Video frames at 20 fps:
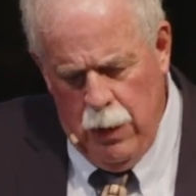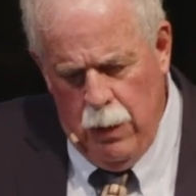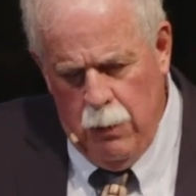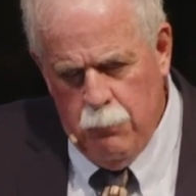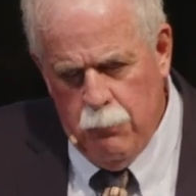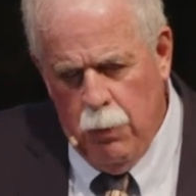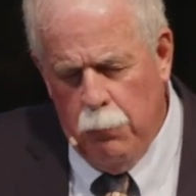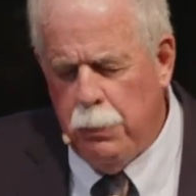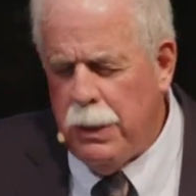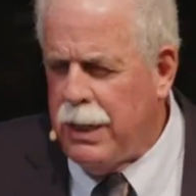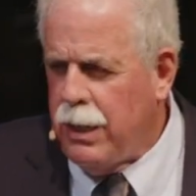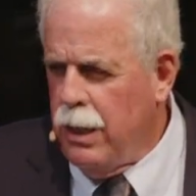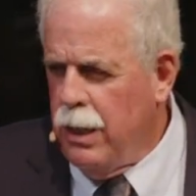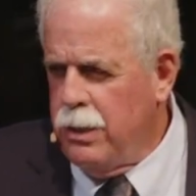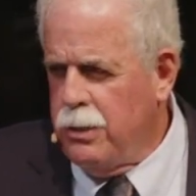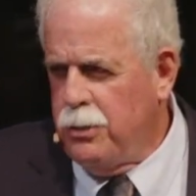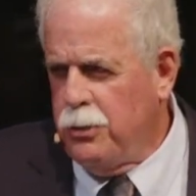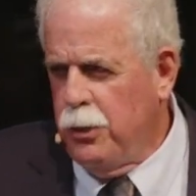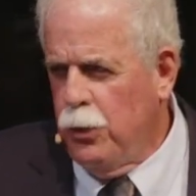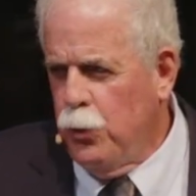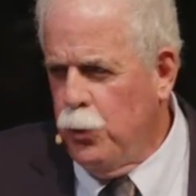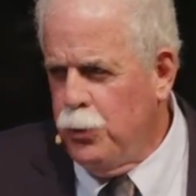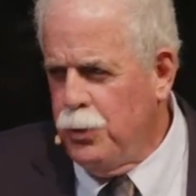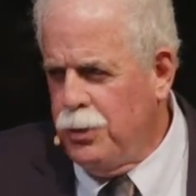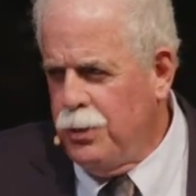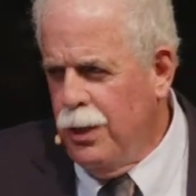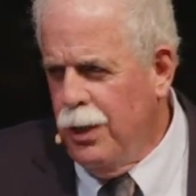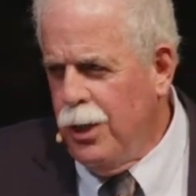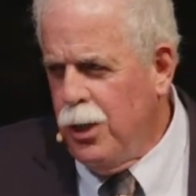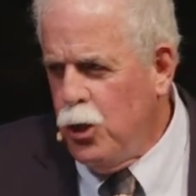but because
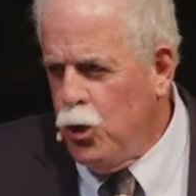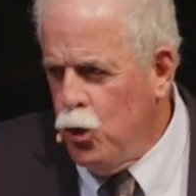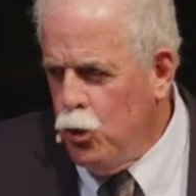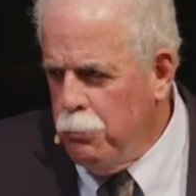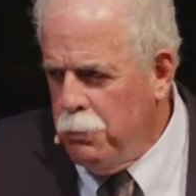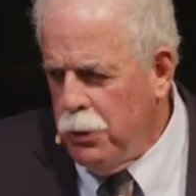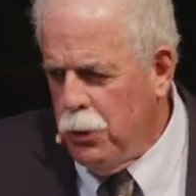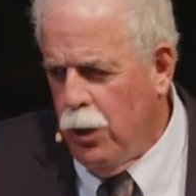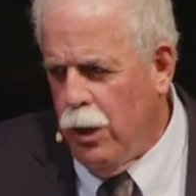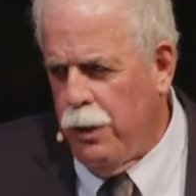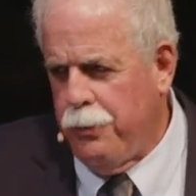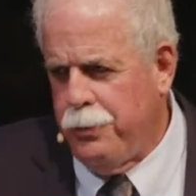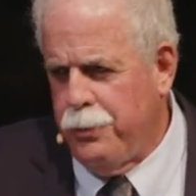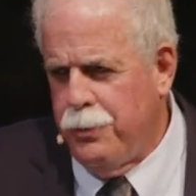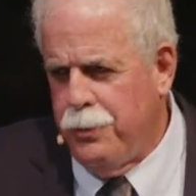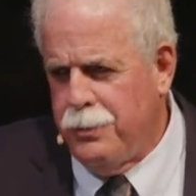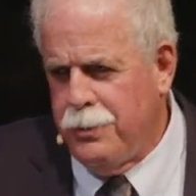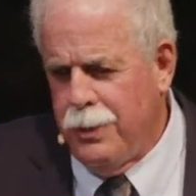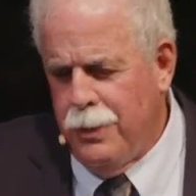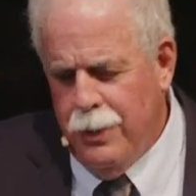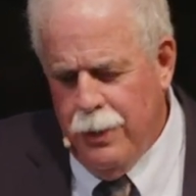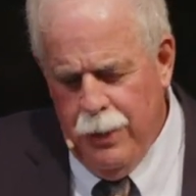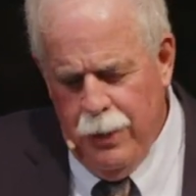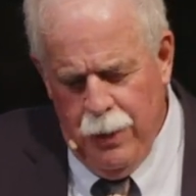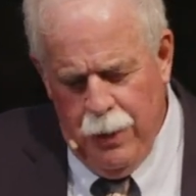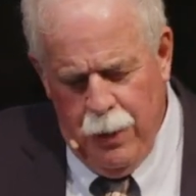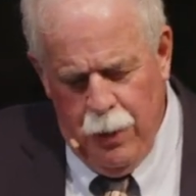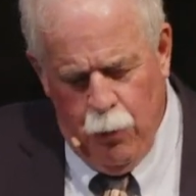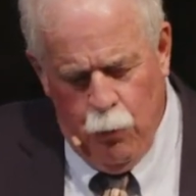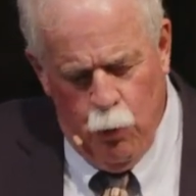those human authors
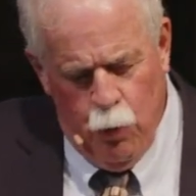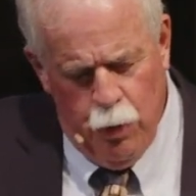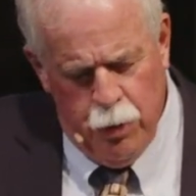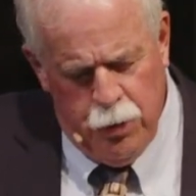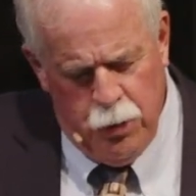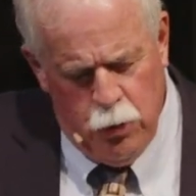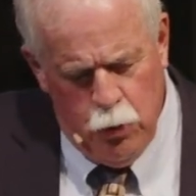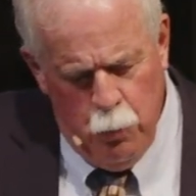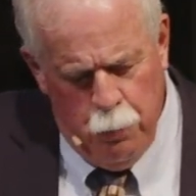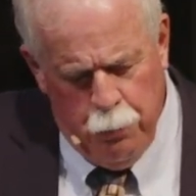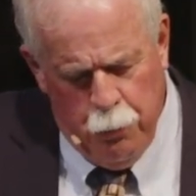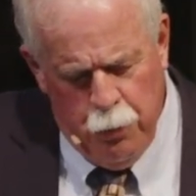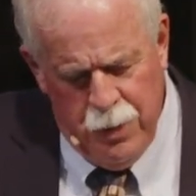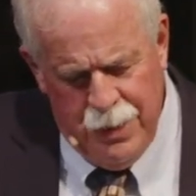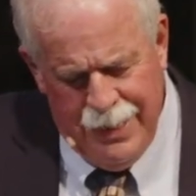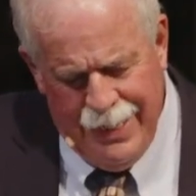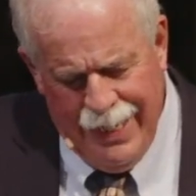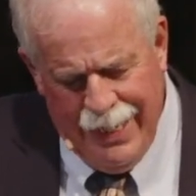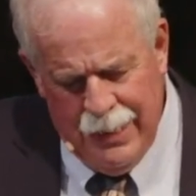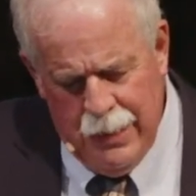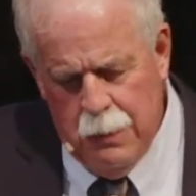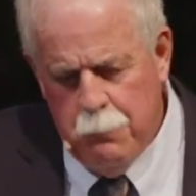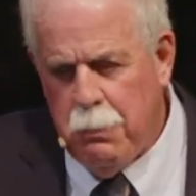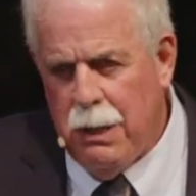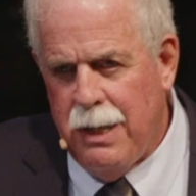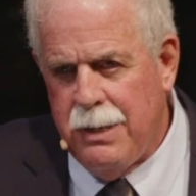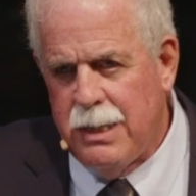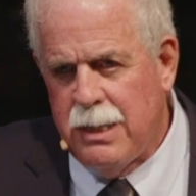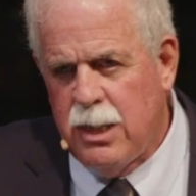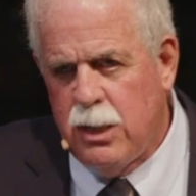were superintended by
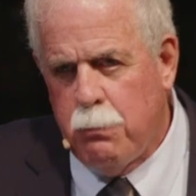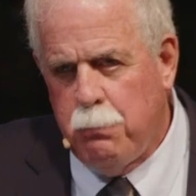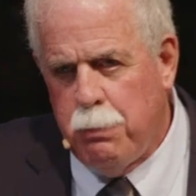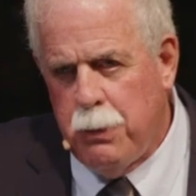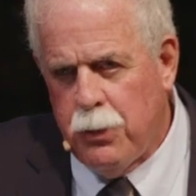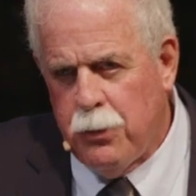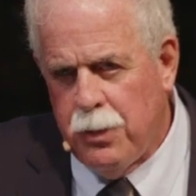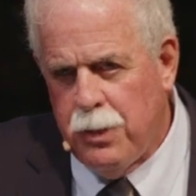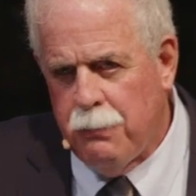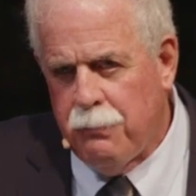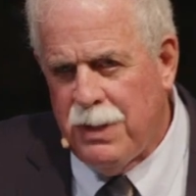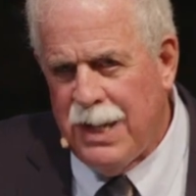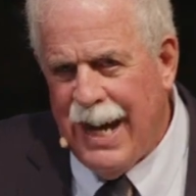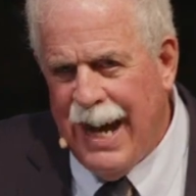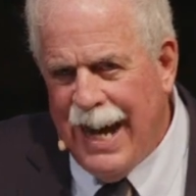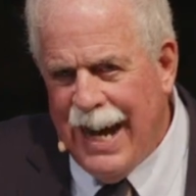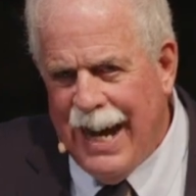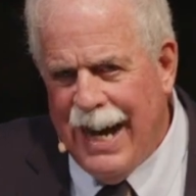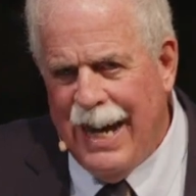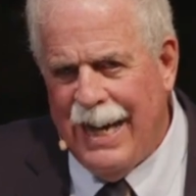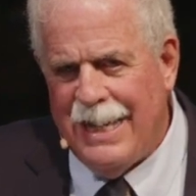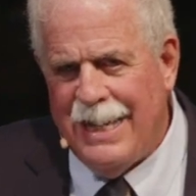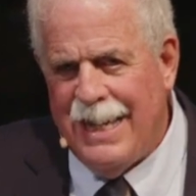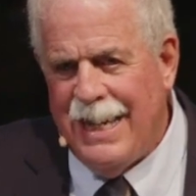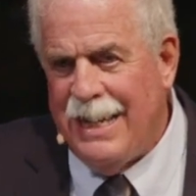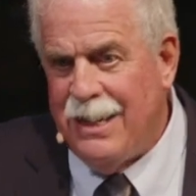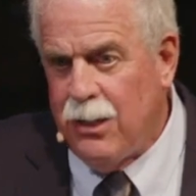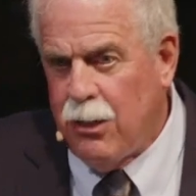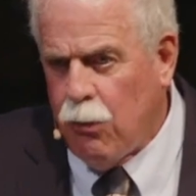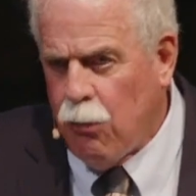the Spirit of God
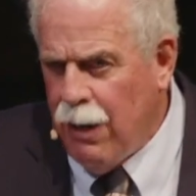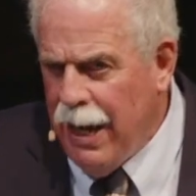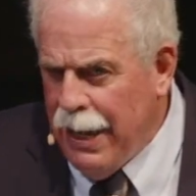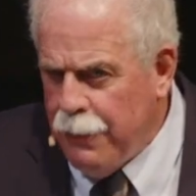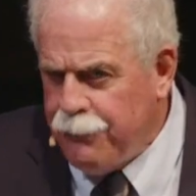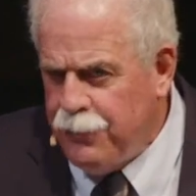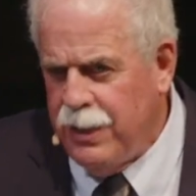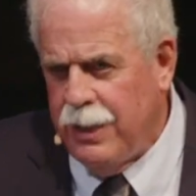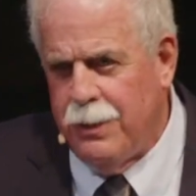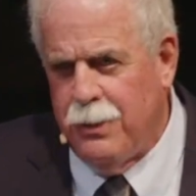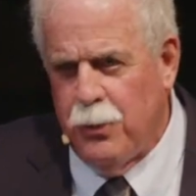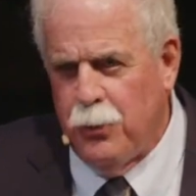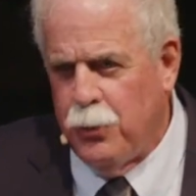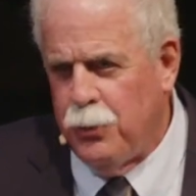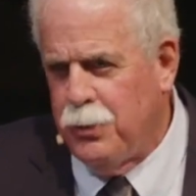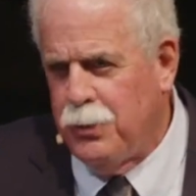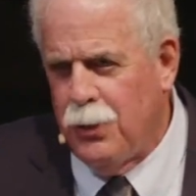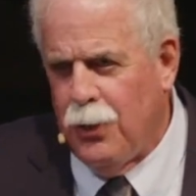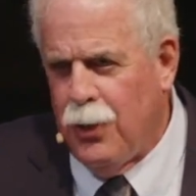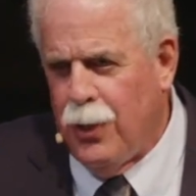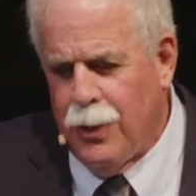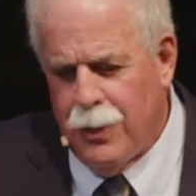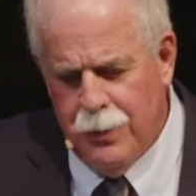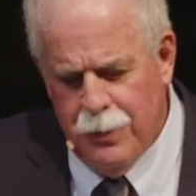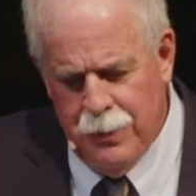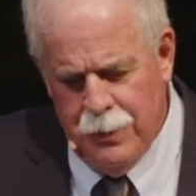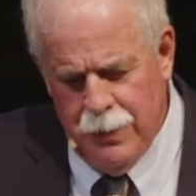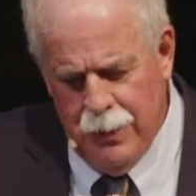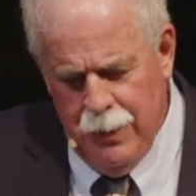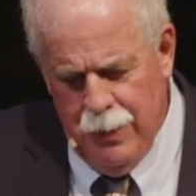in crafting those songs,
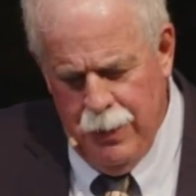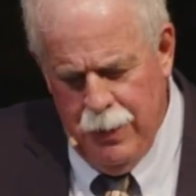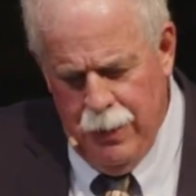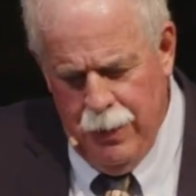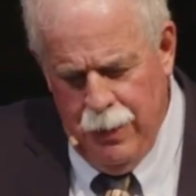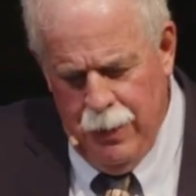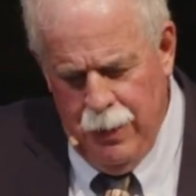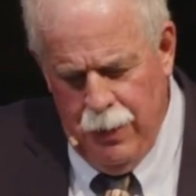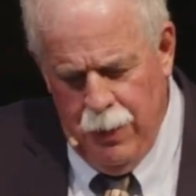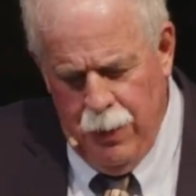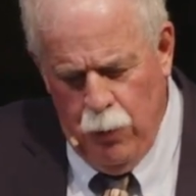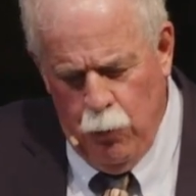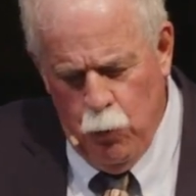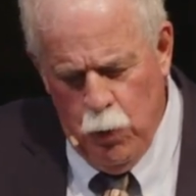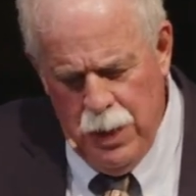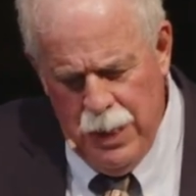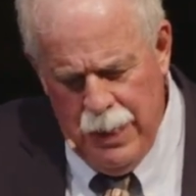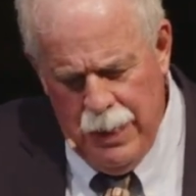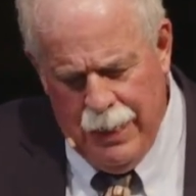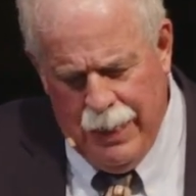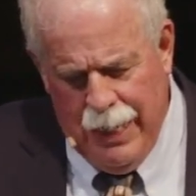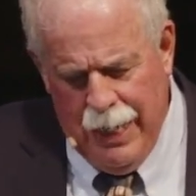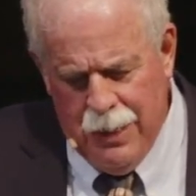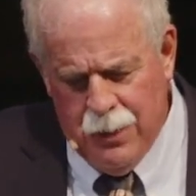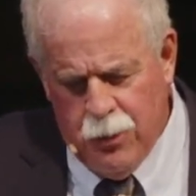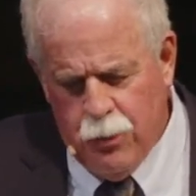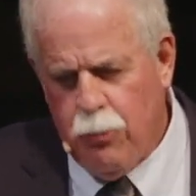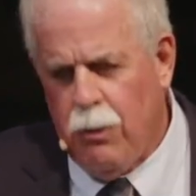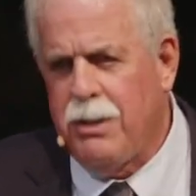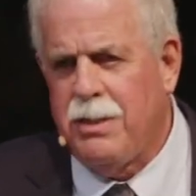we can
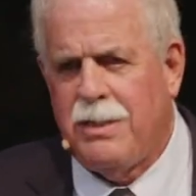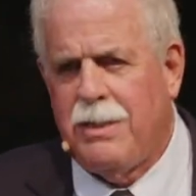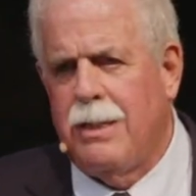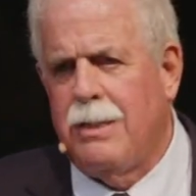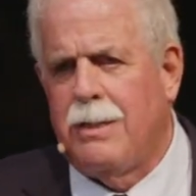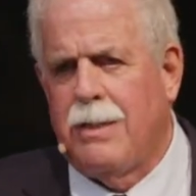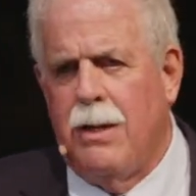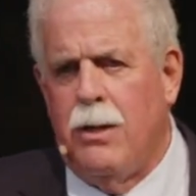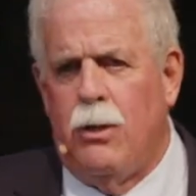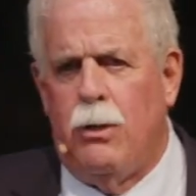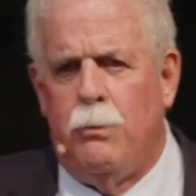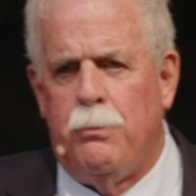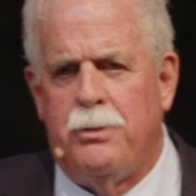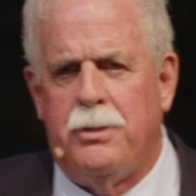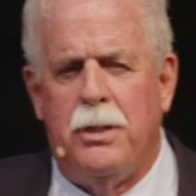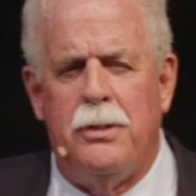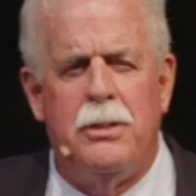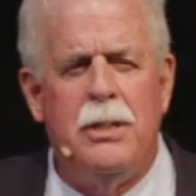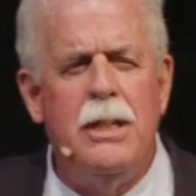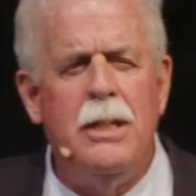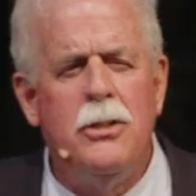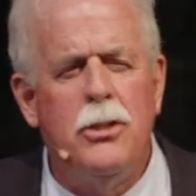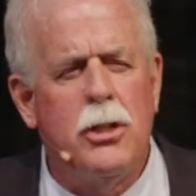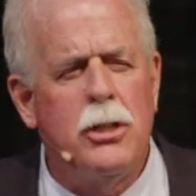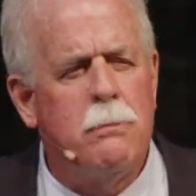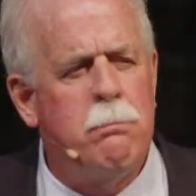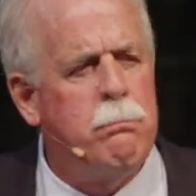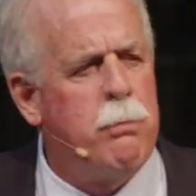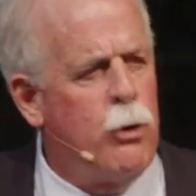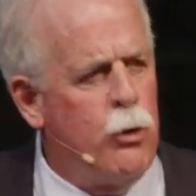trust the Psalms to teach us
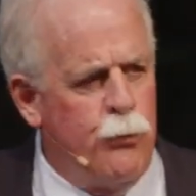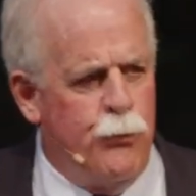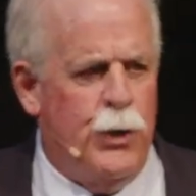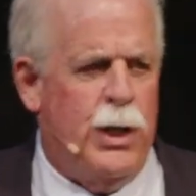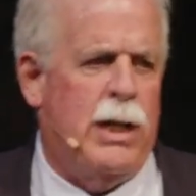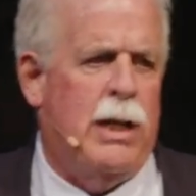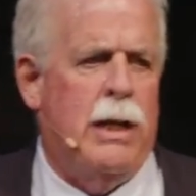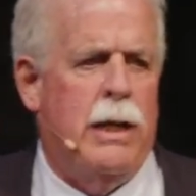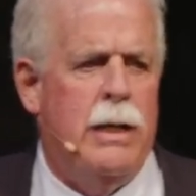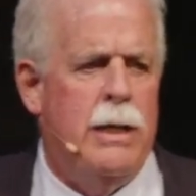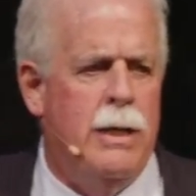perfectly